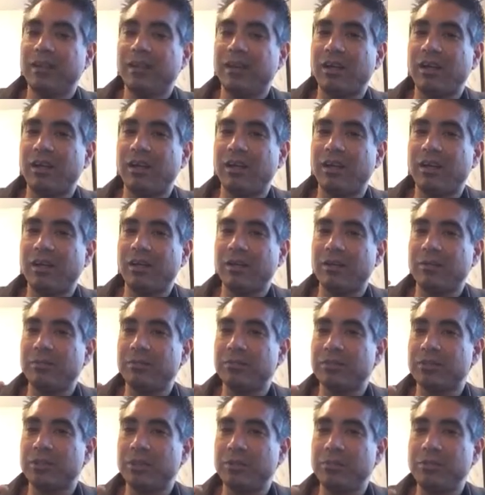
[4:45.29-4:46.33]

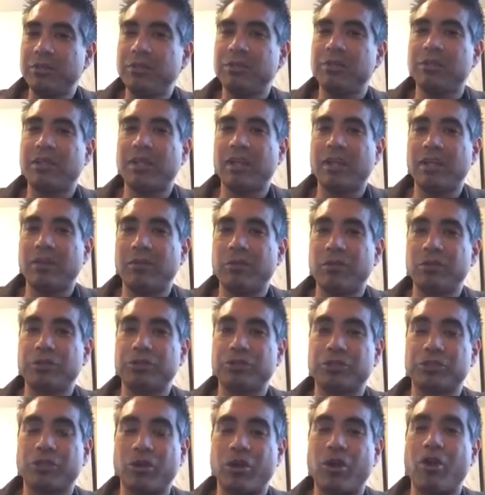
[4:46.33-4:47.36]
communicate
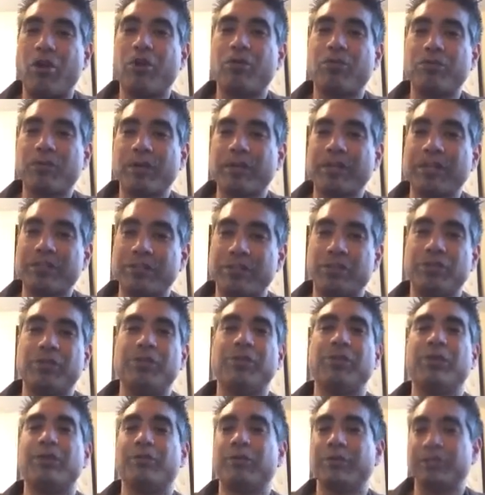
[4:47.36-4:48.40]
what you're already
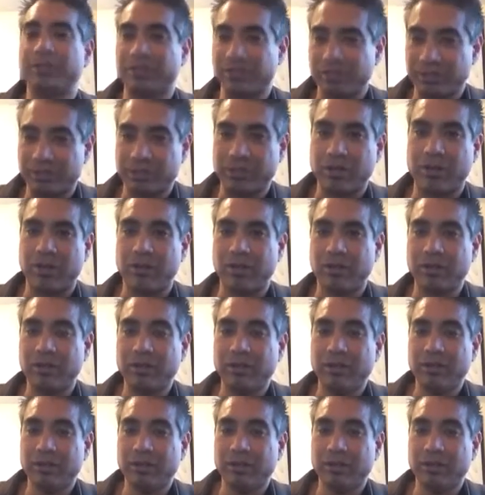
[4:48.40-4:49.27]
doing with the guitar.